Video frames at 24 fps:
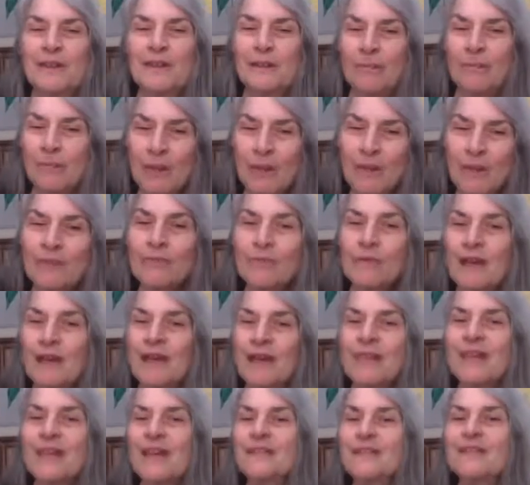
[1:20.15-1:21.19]
By the
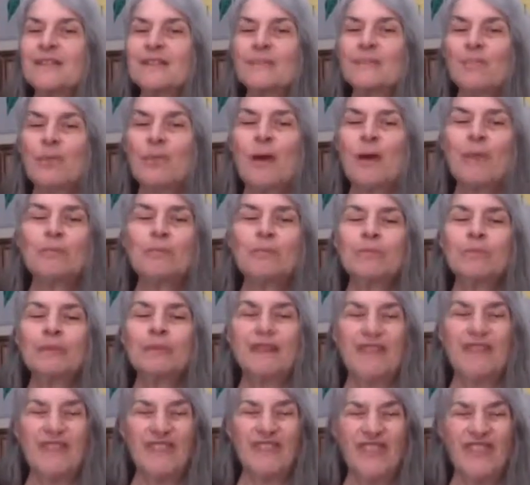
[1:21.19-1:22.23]
way, that's
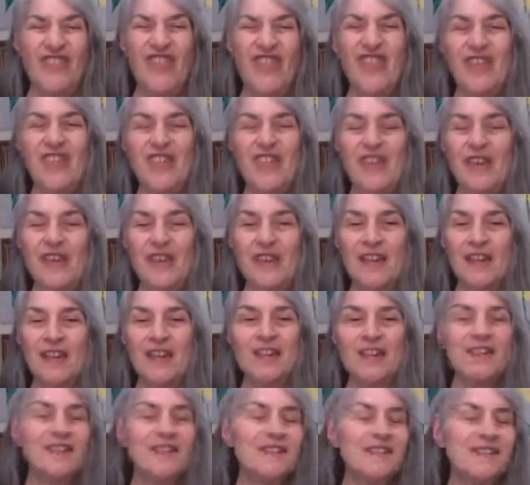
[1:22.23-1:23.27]
probably the
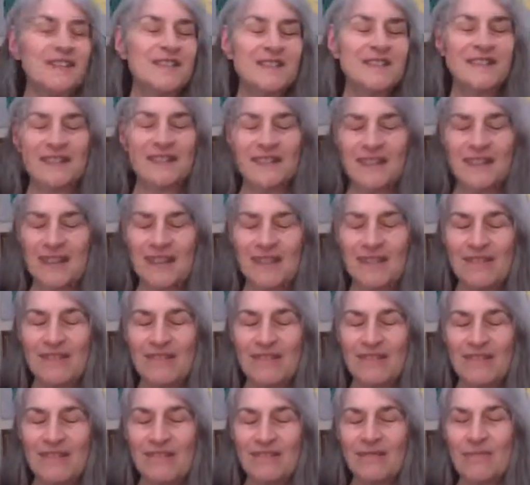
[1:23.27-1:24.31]

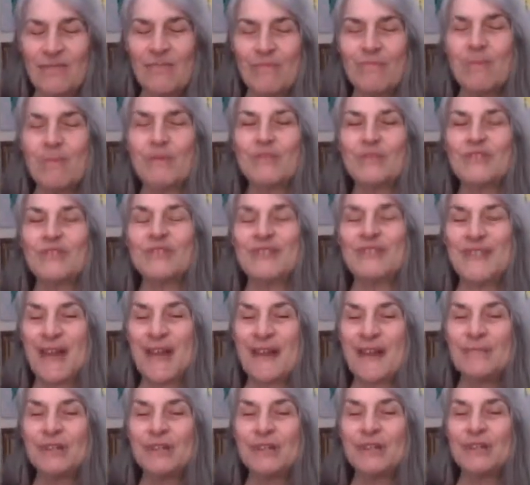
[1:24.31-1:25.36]
single most
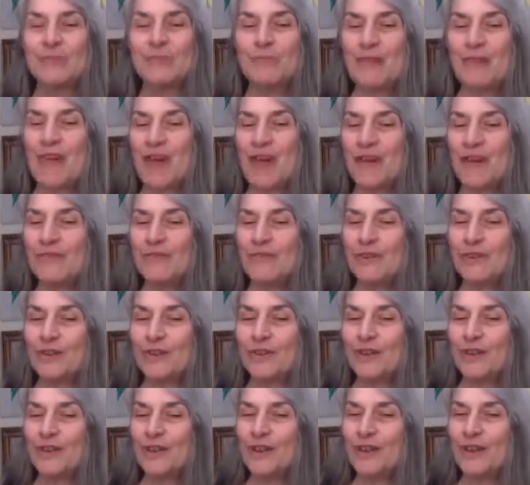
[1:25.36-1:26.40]
damaging behavior
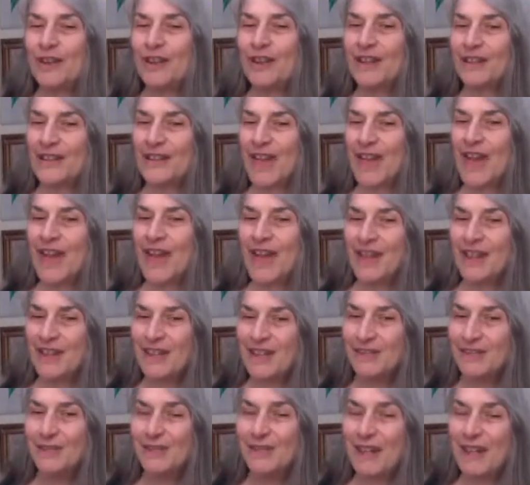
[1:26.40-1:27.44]
that
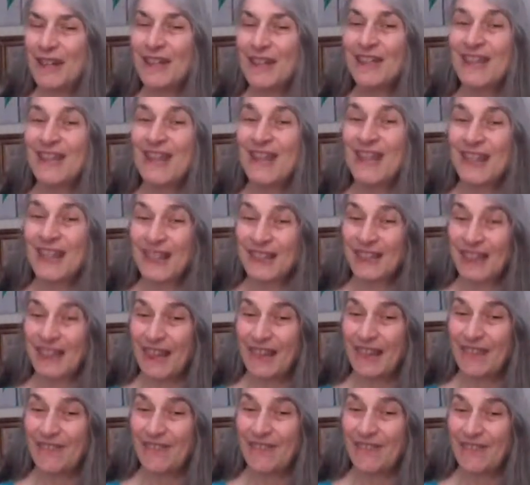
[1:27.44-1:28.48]
you can
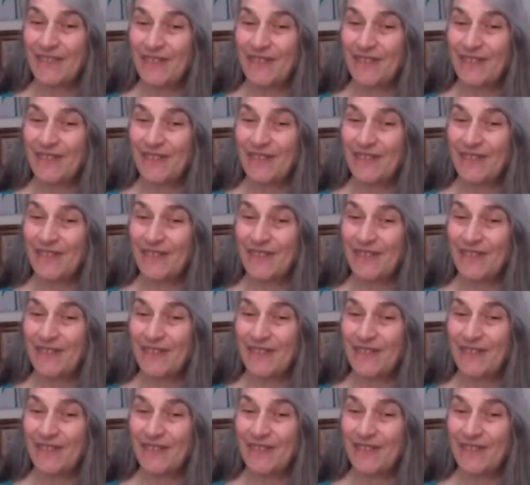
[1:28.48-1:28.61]
live.